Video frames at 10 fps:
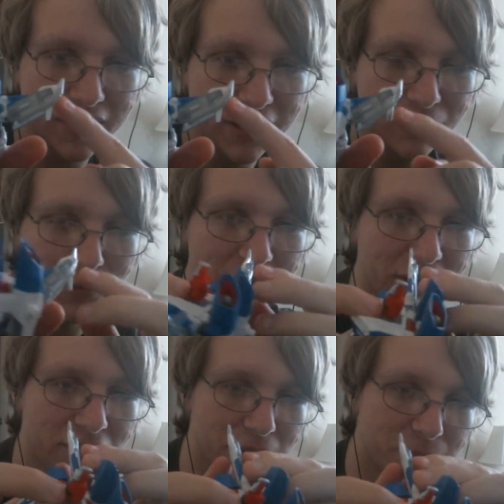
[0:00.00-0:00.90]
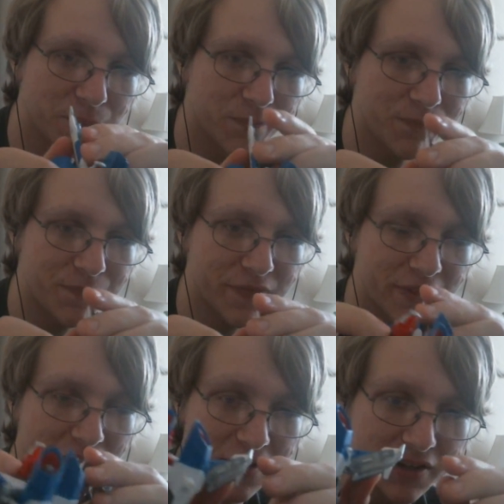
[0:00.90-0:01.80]
in his wings,
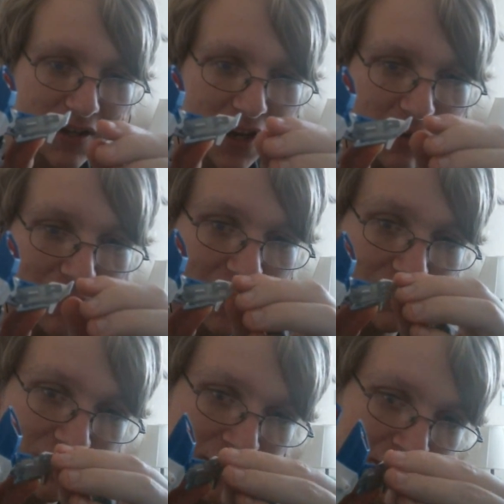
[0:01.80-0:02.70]
and you can take them out